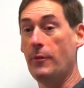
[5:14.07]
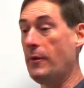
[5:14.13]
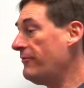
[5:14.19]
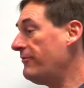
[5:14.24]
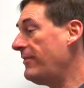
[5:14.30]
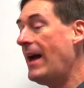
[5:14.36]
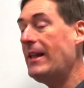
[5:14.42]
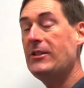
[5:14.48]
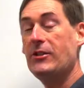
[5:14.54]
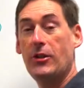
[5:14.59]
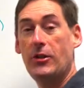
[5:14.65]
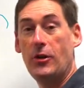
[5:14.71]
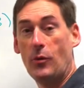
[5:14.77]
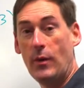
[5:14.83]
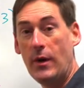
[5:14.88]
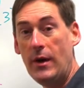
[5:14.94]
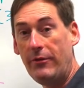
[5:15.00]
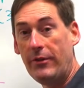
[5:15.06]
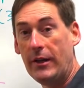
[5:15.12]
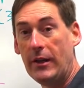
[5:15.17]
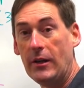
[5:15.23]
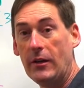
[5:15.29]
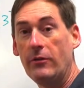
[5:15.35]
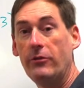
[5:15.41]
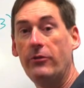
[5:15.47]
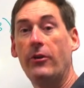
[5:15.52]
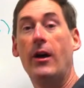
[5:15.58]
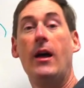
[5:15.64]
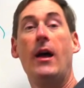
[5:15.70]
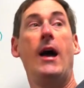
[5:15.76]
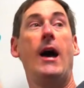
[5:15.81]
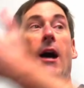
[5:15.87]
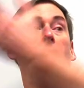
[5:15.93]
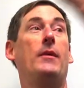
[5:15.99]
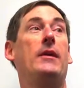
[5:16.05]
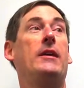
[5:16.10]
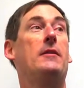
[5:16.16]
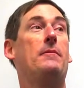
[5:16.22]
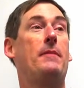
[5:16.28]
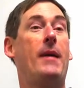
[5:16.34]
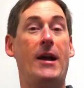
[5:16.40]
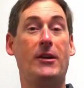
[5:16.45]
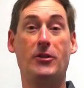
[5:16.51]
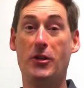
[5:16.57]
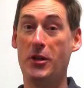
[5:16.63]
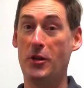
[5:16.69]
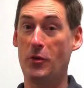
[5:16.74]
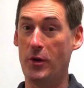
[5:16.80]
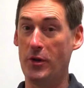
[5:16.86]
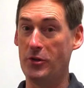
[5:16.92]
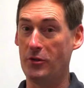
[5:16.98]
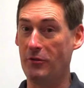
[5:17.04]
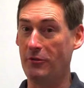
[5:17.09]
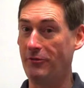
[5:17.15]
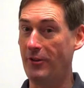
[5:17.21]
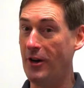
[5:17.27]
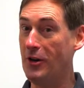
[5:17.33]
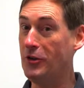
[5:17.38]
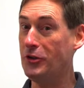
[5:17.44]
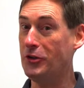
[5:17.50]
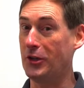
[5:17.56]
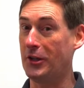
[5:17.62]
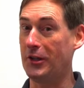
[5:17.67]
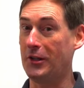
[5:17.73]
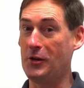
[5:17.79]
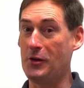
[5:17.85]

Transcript: If that's the derivative, how do we get back to the original function?